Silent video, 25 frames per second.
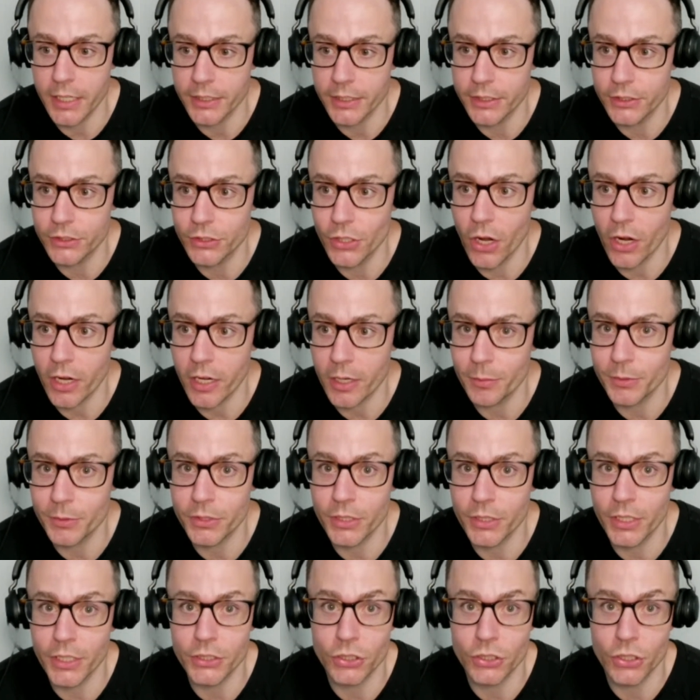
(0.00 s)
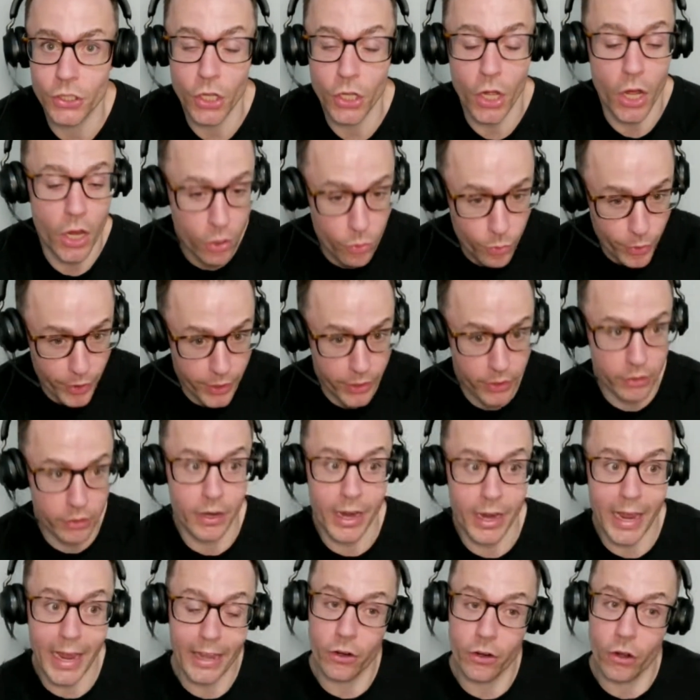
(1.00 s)
documentation a lot quicker,
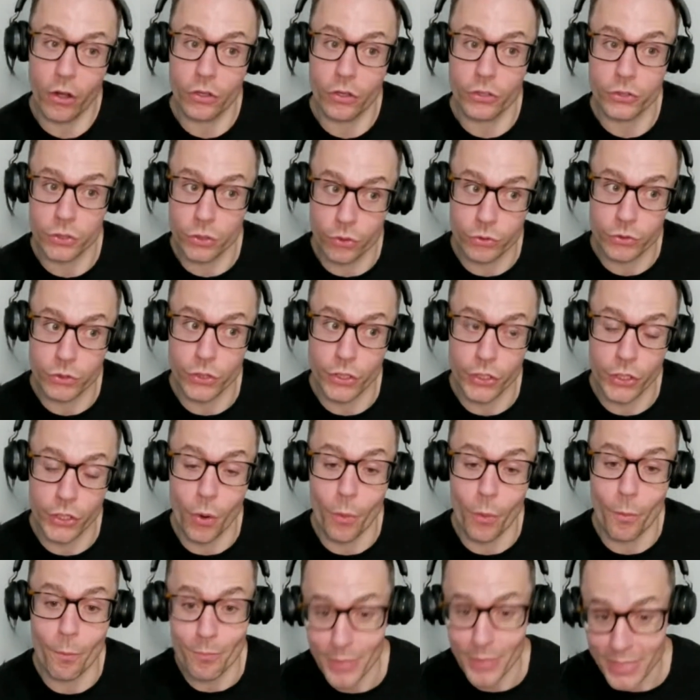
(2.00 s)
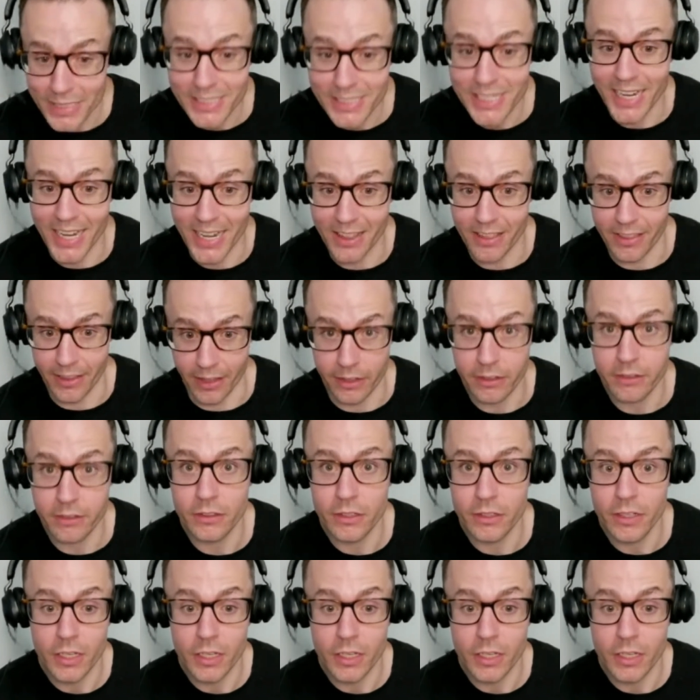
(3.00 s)
and also so you don't miss anything.